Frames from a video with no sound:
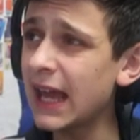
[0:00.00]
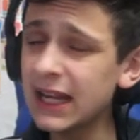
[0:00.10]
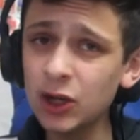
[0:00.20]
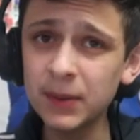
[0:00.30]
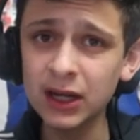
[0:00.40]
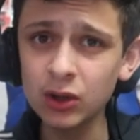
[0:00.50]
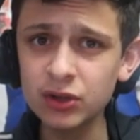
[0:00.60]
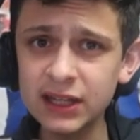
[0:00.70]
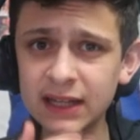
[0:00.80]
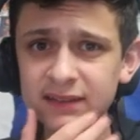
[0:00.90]
get a little bit
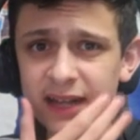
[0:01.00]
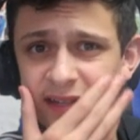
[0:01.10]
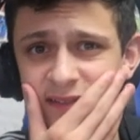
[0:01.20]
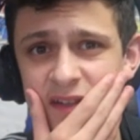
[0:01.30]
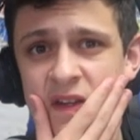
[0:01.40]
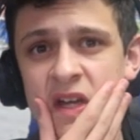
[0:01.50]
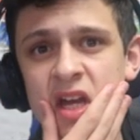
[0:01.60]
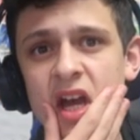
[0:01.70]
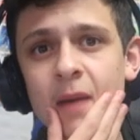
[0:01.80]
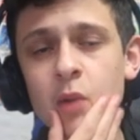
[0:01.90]
lucky against Leicester,
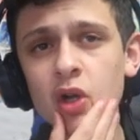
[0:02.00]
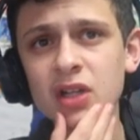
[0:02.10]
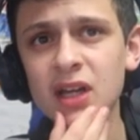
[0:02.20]
I'm not going